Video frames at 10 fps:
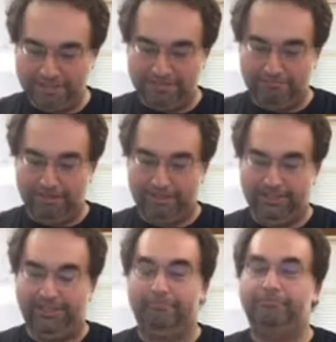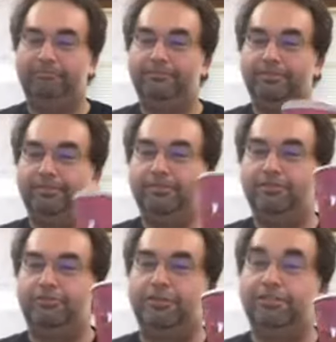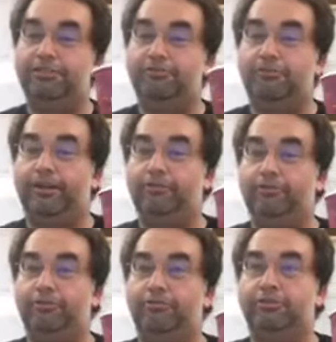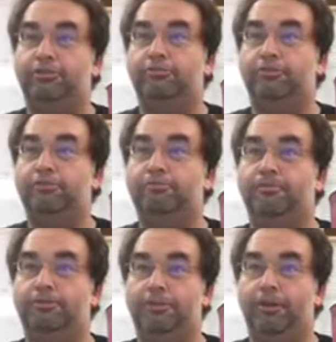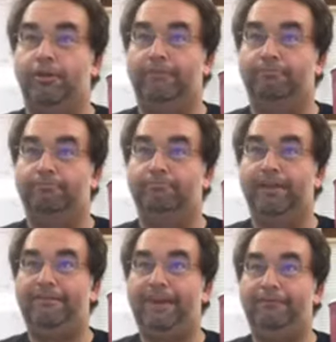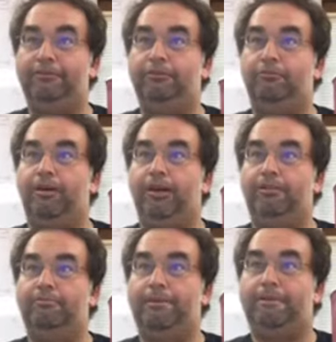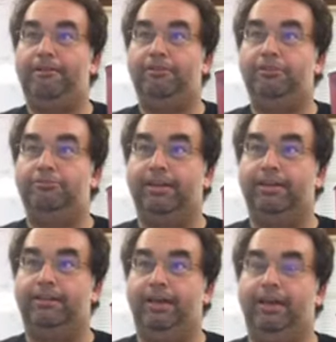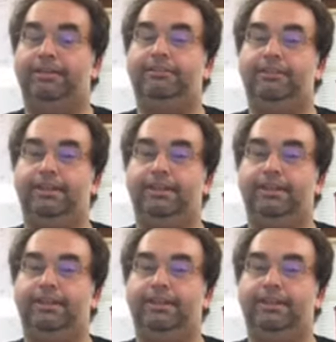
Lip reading: But so this is the regular Coke Zero, which I've had for a little while. My parents drink it a lot, and I